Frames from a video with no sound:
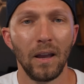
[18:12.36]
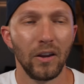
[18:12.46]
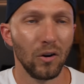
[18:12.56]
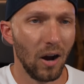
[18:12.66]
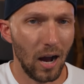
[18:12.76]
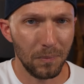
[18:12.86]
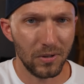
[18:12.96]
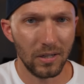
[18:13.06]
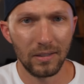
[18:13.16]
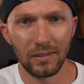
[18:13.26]
you know
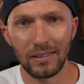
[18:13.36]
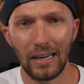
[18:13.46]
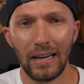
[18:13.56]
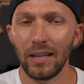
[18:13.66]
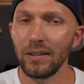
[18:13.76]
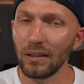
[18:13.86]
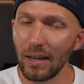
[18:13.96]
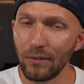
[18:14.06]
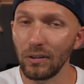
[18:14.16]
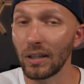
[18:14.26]
options and the
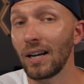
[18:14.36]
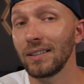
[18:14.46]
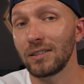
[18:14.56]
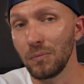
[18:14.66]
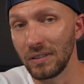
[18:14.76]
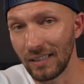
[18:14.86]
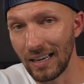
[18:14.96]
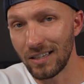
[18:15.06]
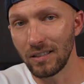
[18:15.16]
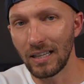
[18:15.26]
level of
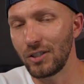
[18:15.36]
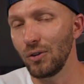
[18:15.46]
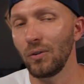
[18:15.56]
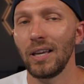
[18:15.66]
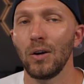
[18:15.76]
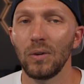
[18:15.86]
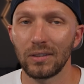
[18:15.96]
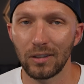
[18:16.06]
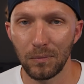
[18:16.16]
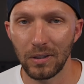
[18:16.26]
customization that you'll get
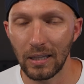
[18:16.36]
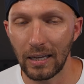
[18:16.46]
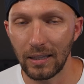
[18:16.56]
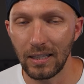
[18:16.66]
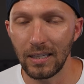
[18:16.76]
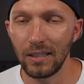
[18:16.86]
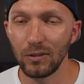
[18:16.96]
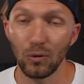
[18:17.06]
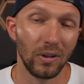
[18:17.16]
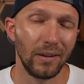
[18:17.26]
with something like
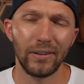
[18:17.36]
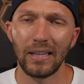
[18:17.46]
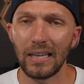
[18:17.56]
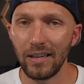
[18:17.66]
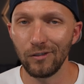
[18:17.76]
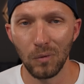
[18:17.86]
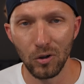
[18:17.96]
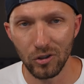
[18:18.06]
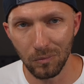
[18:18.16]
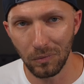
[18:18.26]
these or even the Eve
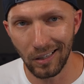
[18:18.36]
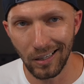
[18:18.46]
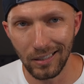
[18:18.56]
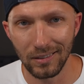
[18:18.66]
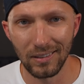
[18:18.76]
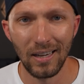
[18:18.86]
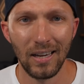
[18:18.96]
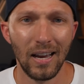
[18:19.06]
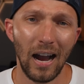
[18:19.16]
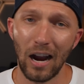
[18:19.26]
motion blinds.
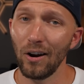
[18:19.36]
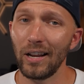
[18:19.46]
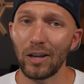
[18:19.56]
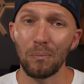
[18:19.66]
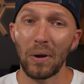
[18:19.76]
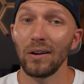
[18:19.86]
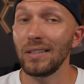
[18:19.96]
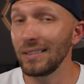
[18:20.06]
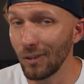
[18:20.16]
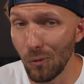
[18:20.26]
I already
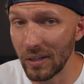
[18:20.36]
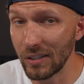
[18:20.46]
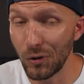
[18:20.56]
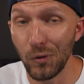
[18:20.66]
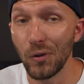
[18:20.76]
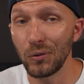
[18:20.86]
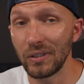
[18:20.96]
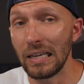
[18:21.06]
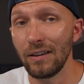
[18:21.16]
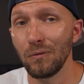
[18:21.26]
compared these a little bit to those
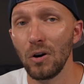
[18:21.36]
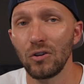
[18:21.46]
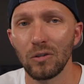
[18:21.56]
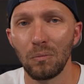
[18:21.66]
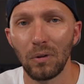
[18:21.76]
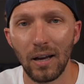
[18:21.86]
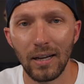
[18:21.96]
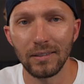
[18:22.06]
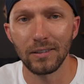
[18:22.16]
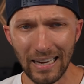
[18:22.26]
Eve Motion
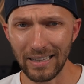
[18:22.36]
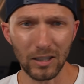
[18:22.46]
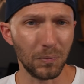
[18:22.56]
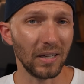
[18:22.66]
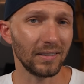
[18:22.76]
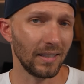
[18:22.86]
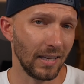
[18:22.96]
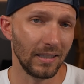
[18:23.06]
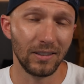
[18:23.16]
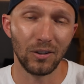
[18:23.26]
blinds, and that's because I
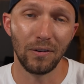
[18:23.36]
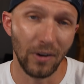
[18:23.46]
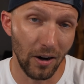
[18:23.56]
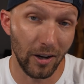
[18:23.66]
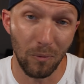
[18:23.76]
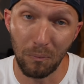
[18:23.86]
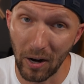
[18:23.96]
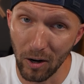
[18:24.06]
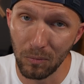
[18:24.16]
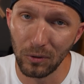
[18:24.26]
think these are very
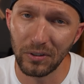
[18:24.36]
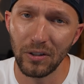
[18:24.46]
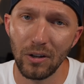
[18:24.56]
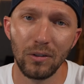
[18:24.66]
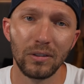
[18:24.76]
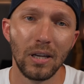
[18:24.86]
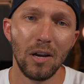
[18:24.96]
comparable to those,